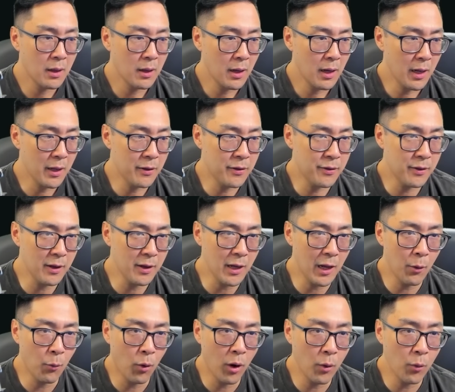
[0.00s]
I think
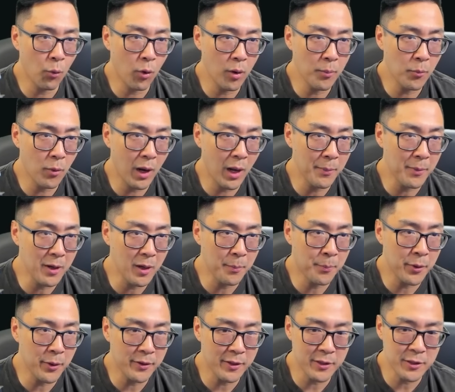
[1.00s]
I want one. I'm going to
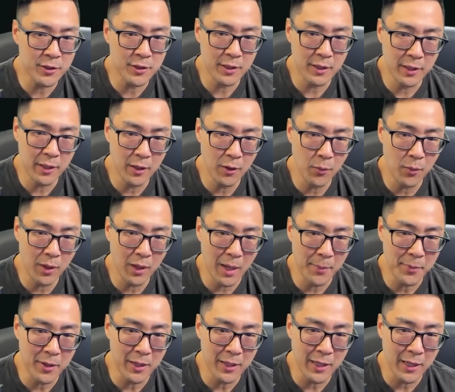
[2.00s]
put this... You know what? I'm
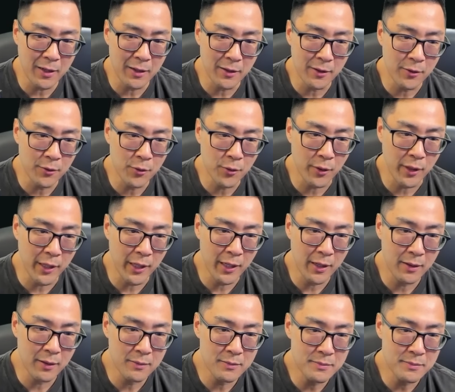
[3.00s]
going to get a little greedy.